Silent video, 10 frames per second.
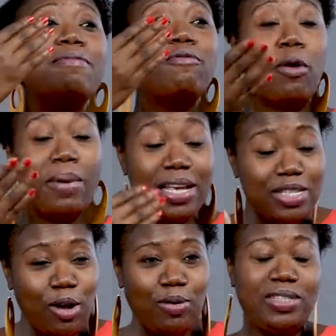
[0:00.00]
from his
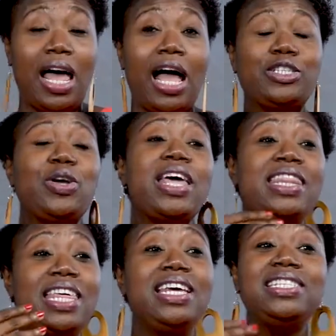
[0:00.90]
own doctor
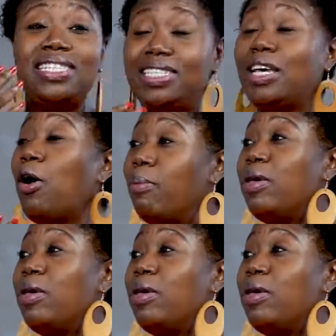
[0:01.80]
and then to tell me